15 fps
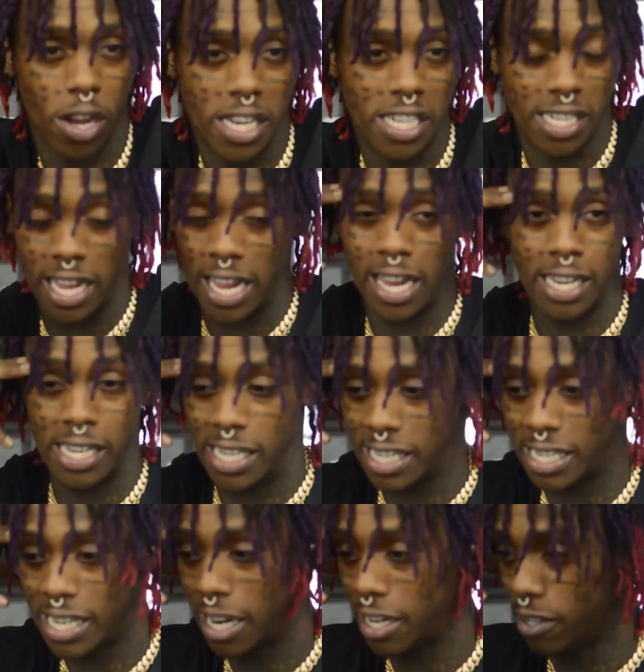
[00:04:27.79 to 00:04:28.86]
He he
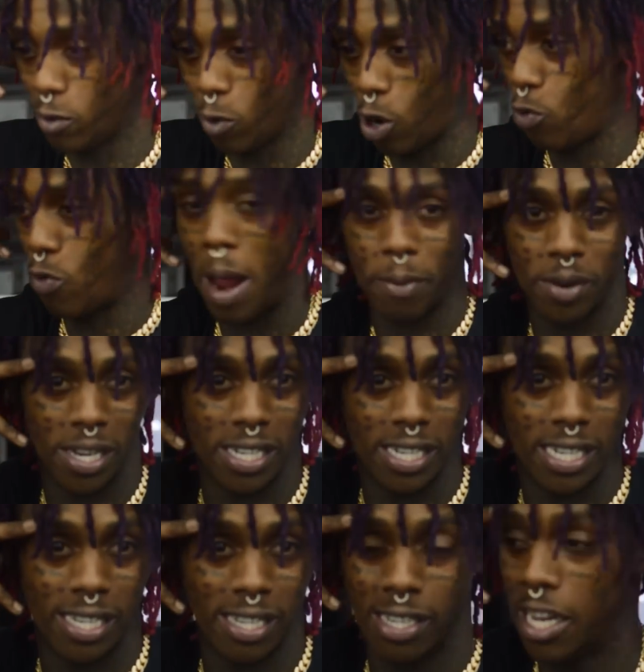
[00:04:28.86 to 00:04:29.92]
just not a, a rapper that
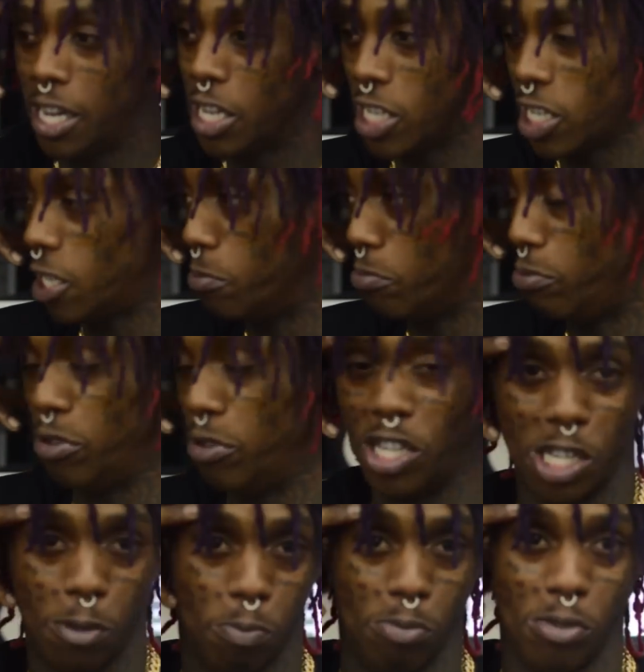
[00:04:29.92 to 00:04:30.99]
just
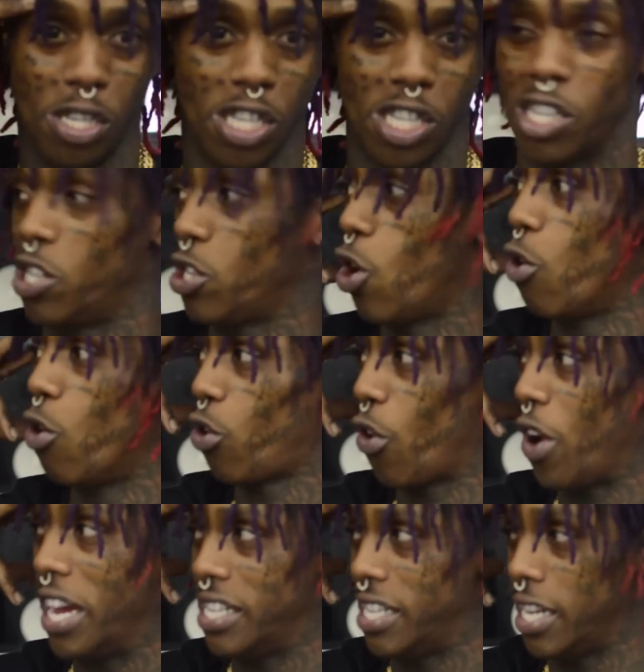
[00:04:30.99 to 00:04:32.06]
just go
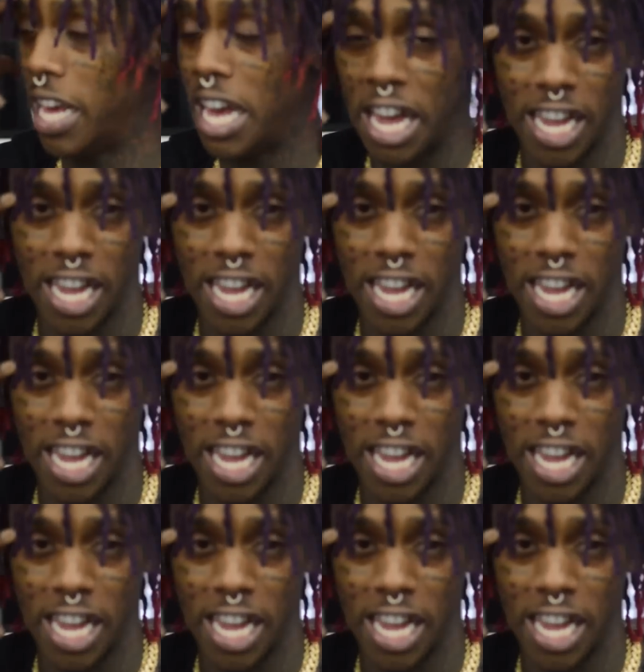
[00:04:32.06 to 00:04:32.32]
crazy.